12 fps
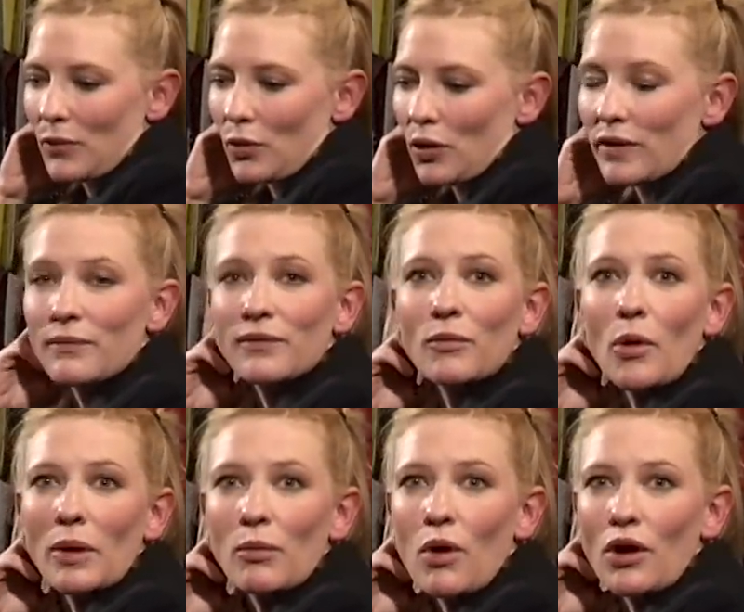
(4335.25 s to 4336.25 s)
or even for
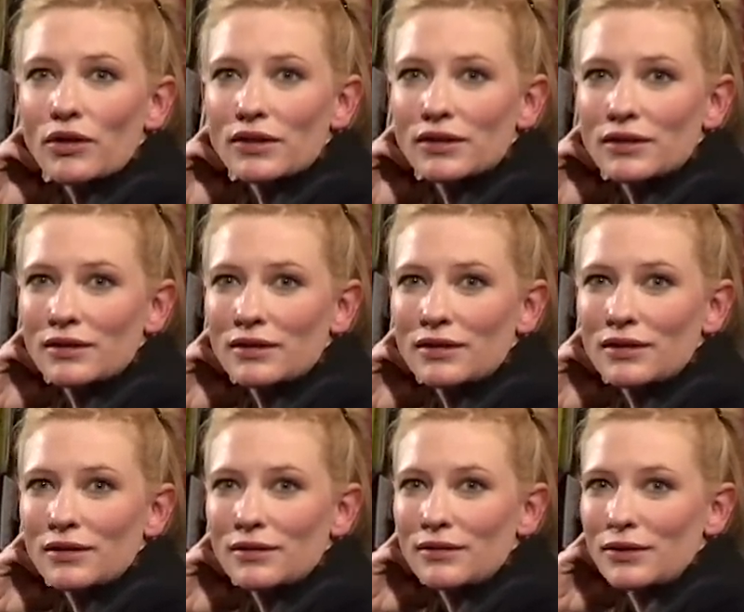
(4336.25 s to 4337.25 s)
what we want.
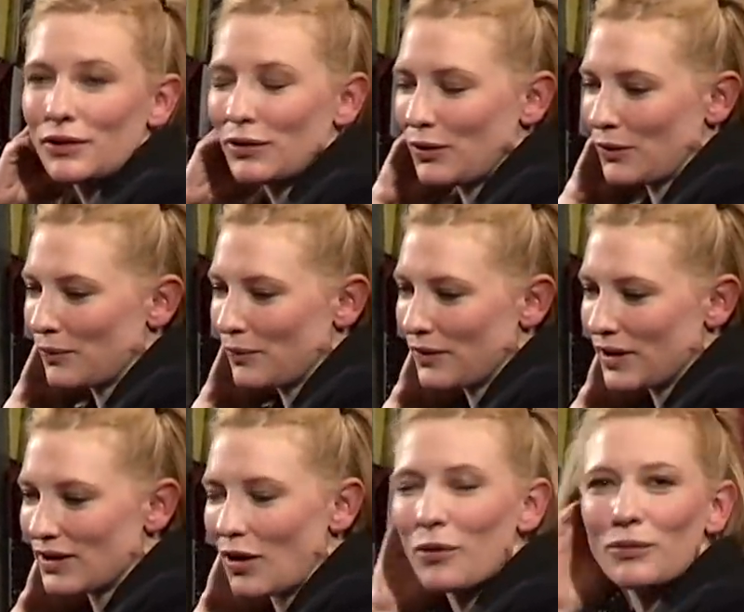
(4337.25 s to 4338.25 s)
You know,
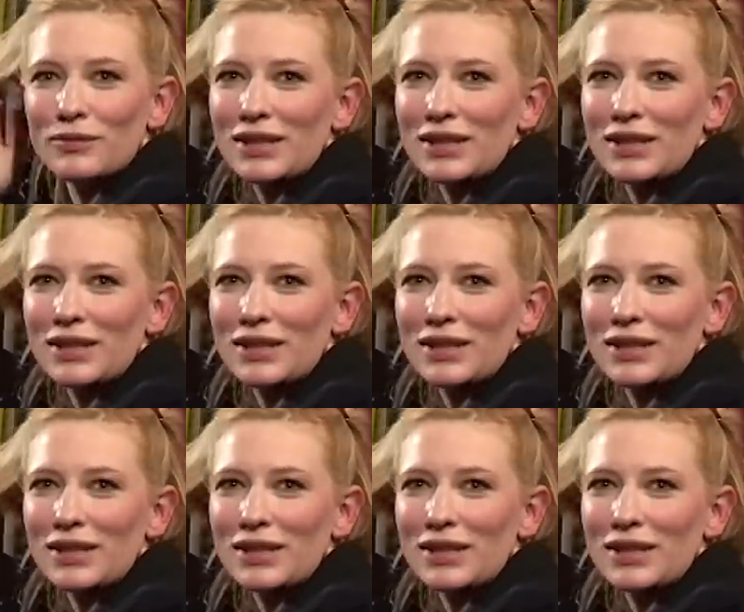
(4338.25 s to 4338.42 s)
this whole